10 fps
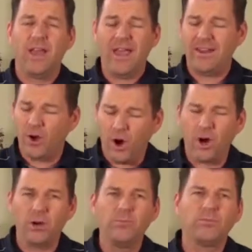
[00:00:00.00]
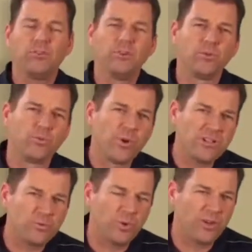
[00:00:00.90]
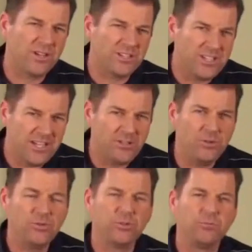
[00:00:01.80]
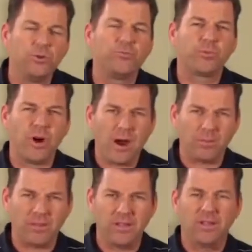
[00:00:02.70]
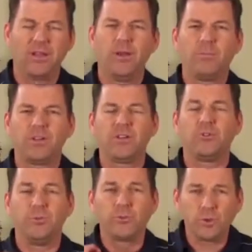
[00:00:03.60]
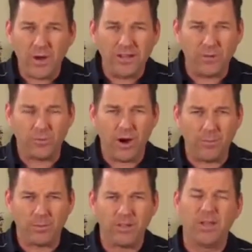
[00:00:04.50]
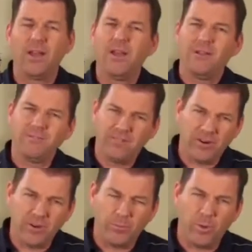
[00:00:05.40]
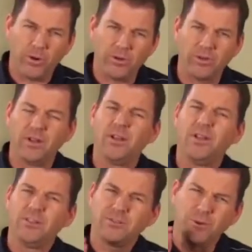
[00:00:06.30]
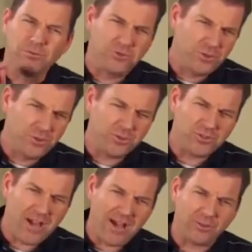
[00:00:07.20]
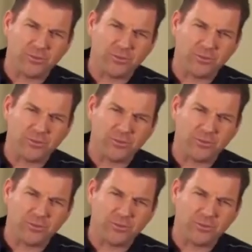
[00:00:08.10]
and arms, your wrist will continue to move properly because you've trained it properly. Very important. So do your shadow